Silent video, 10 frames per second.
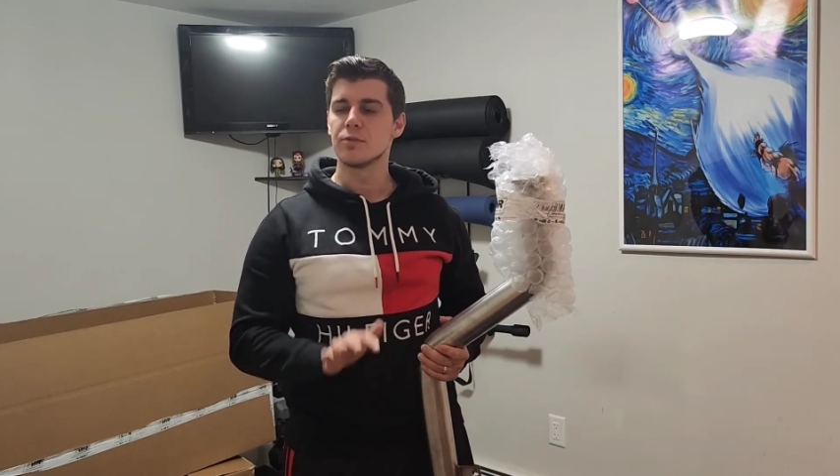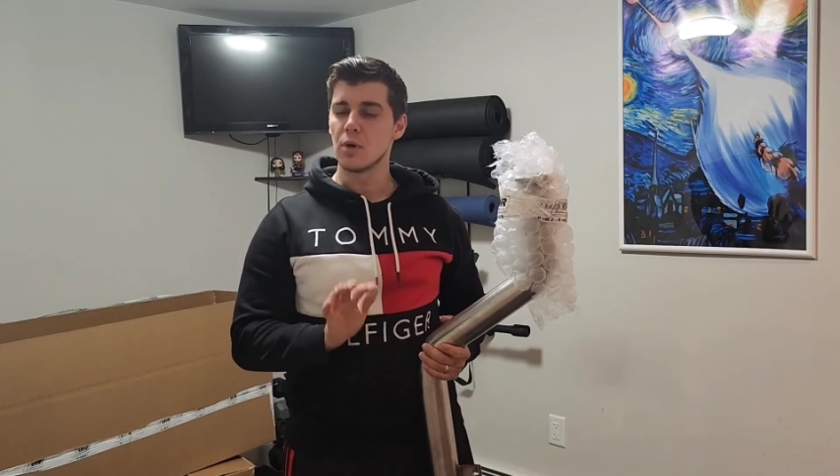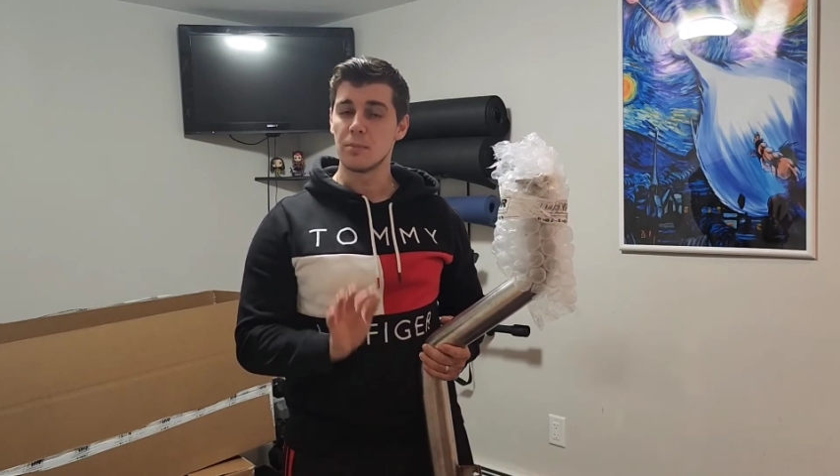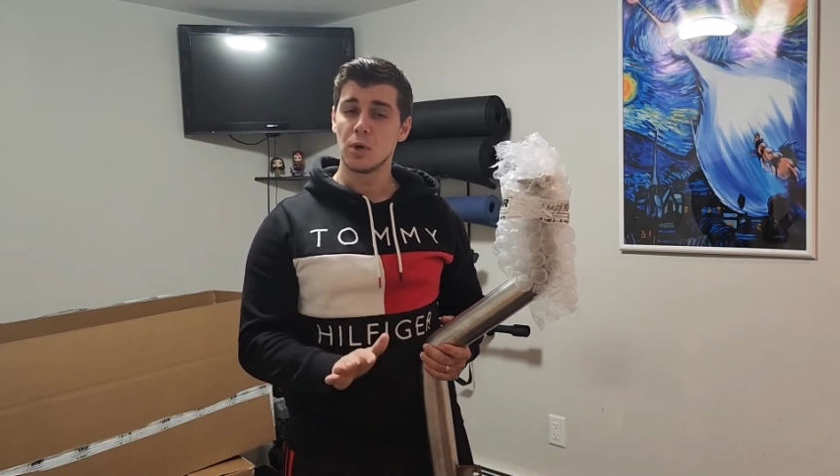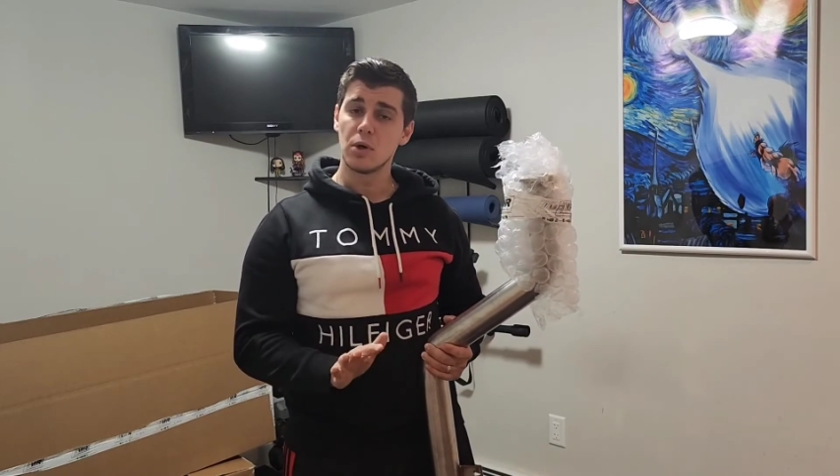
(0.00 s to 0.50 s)

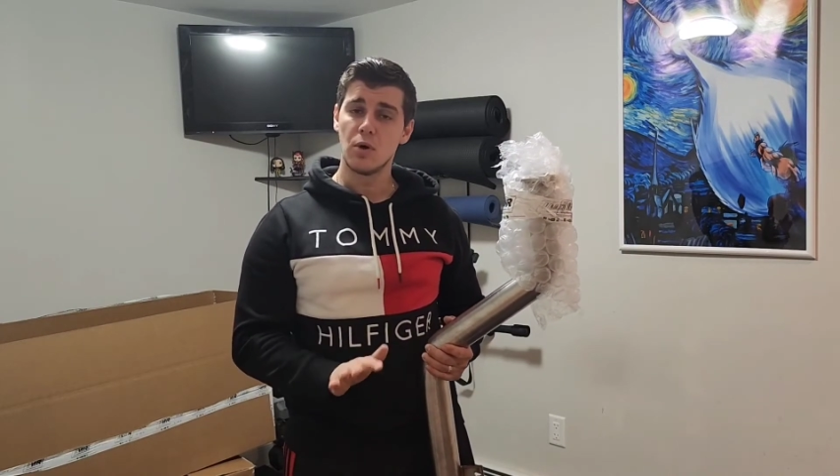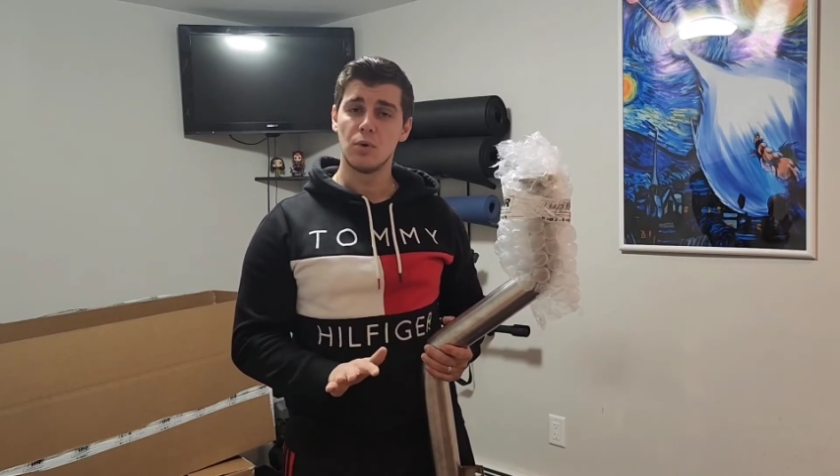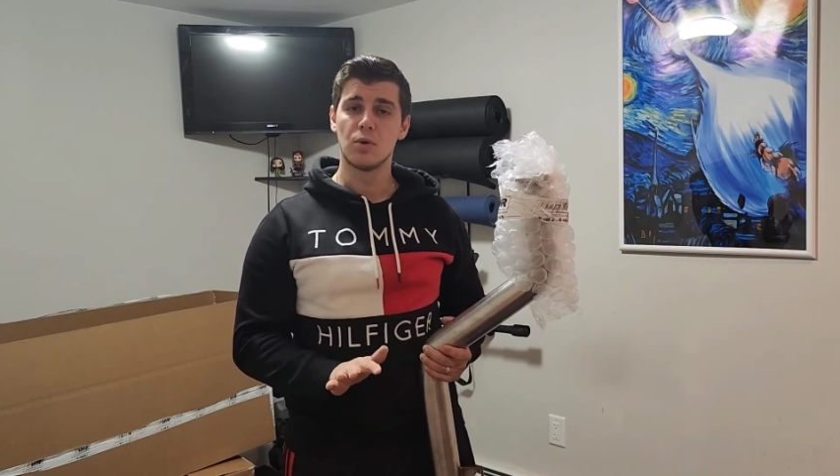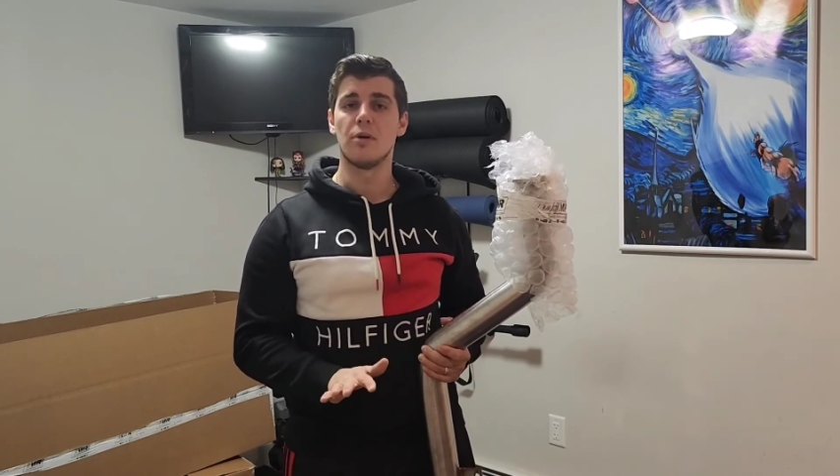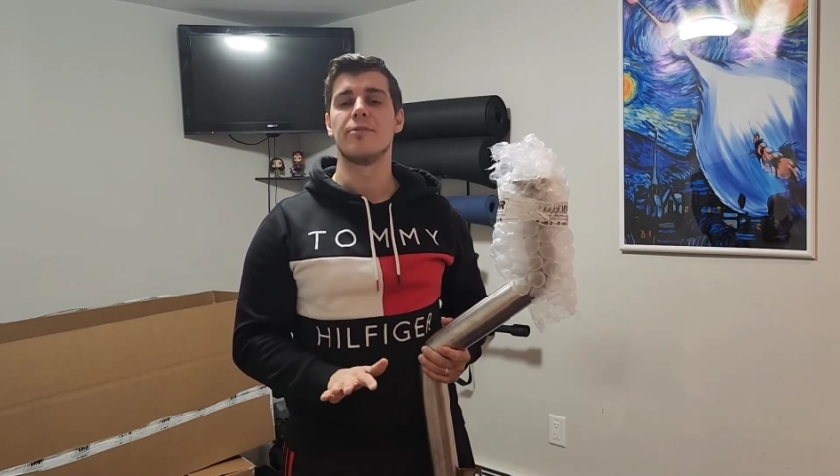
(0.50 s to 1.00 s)
so I'm going to
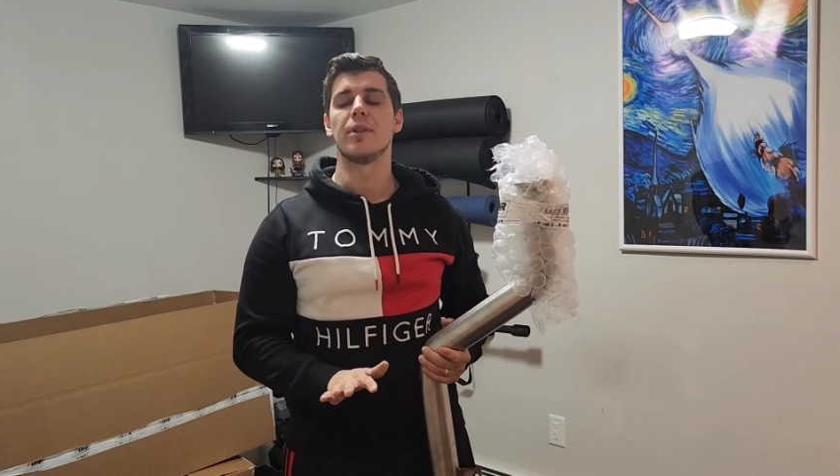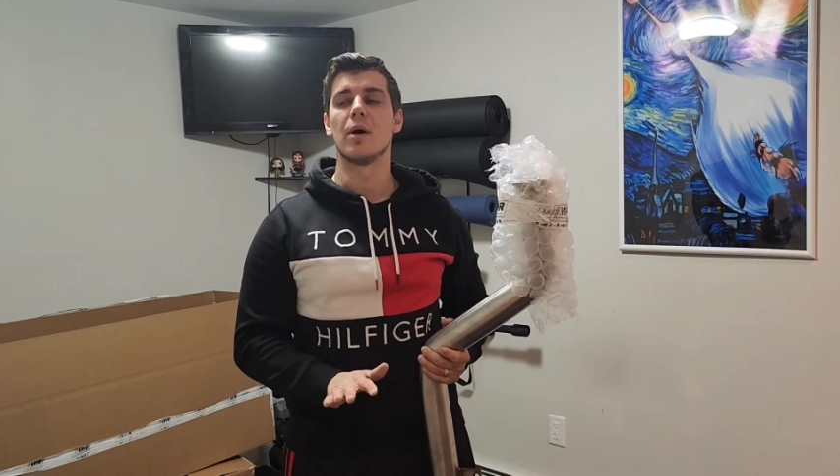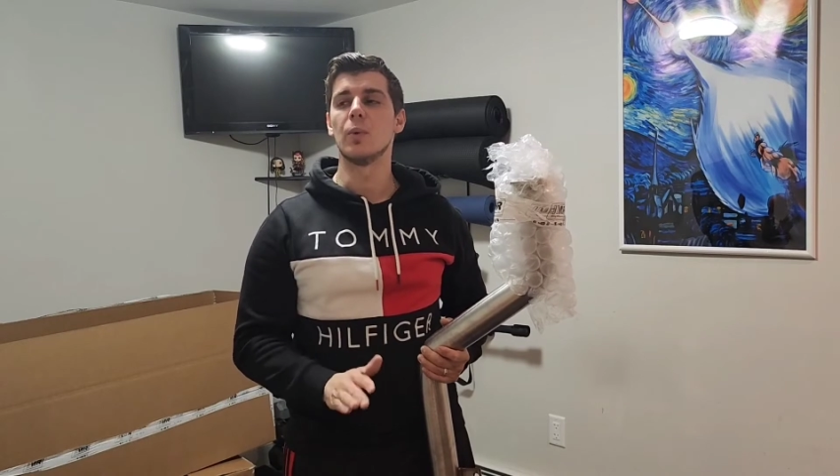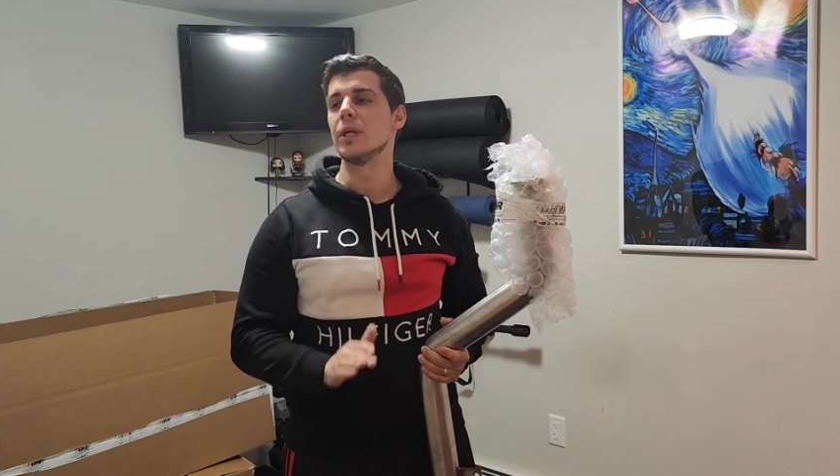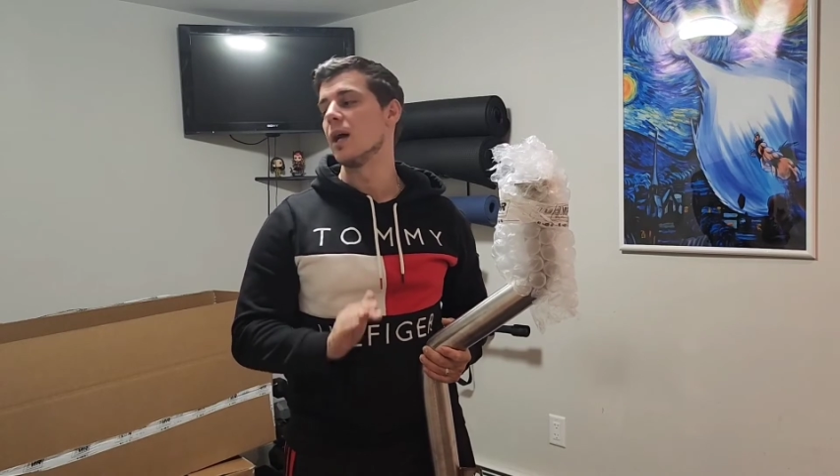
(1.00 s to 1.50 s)
hold off on
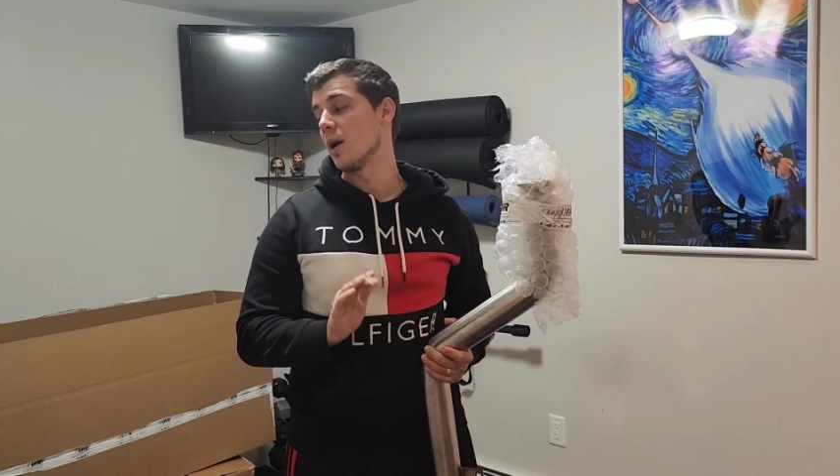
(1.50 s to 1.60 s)
that one.